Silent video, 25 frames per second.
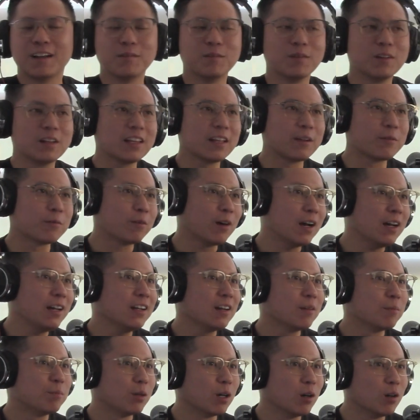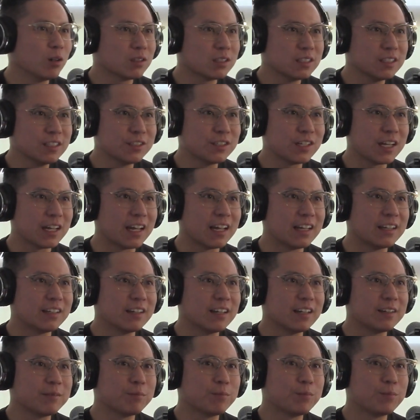like running a brokerage and
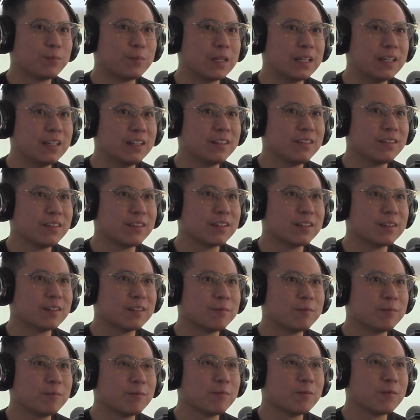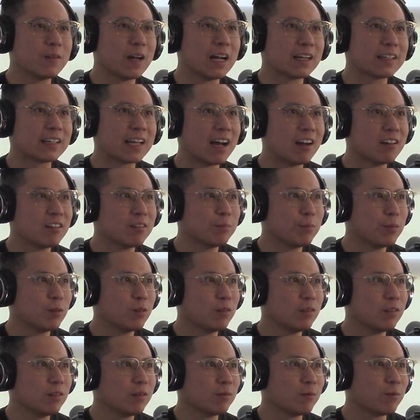like being the
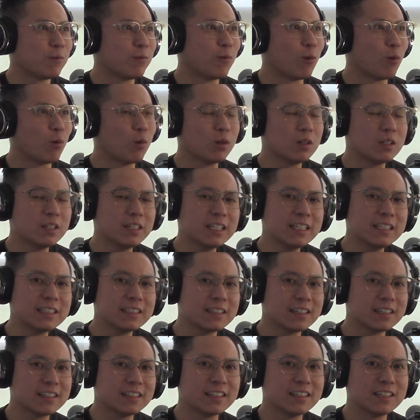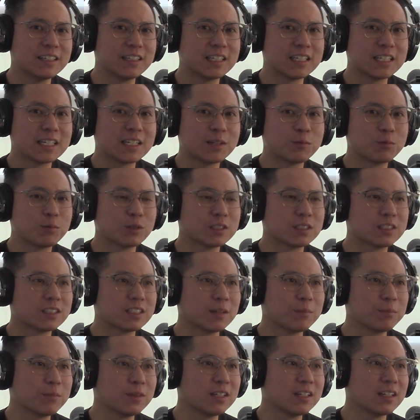accountable for it was
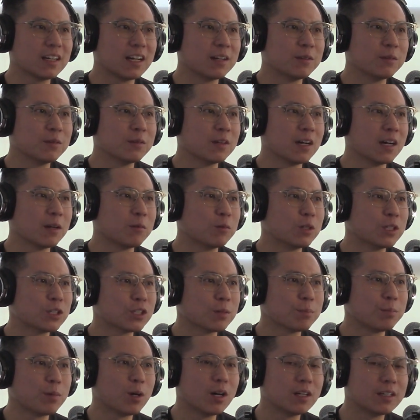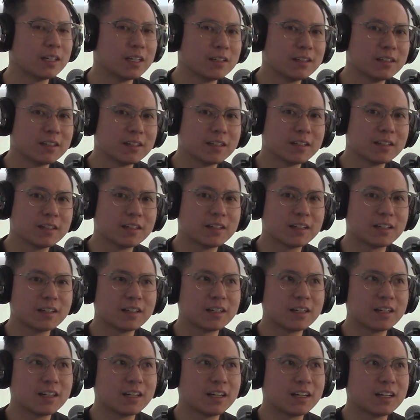something I wish upon
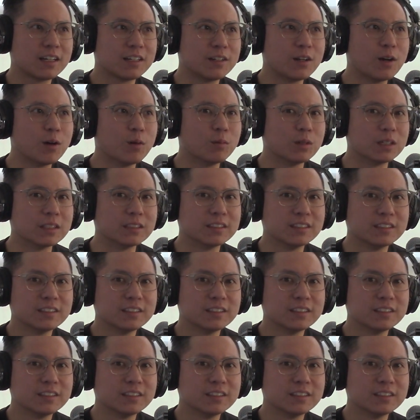no one,